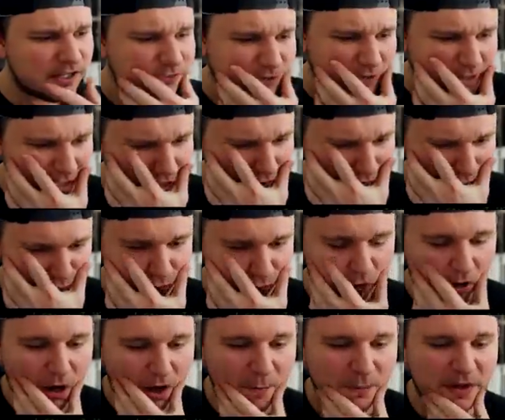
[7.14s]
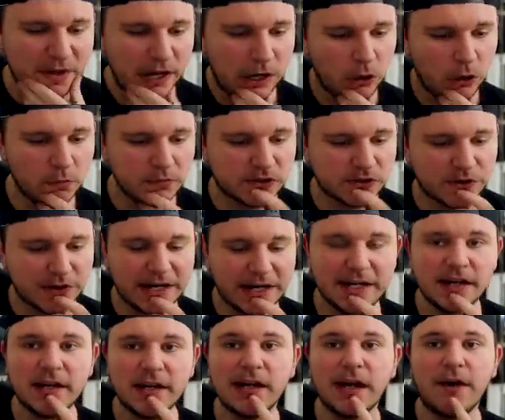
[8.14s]
this video from the home
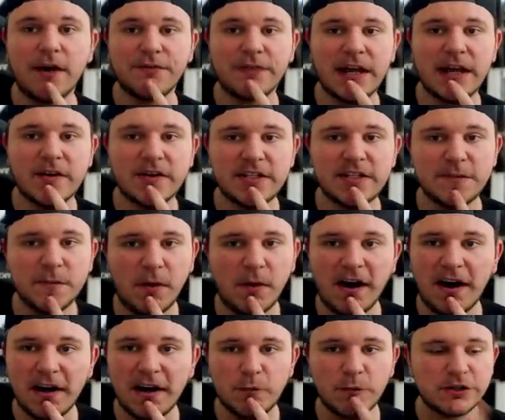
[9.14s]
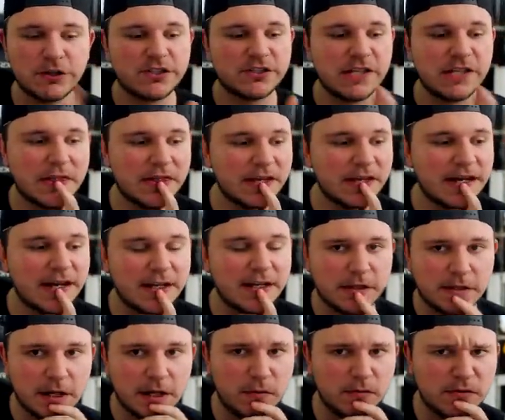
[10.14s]
screen of Gary's Mod, which is something I
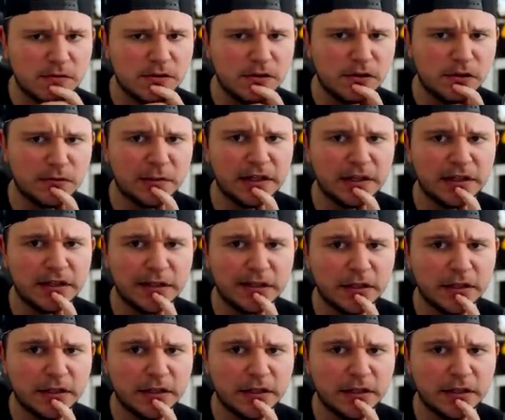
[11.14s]
don't normally do.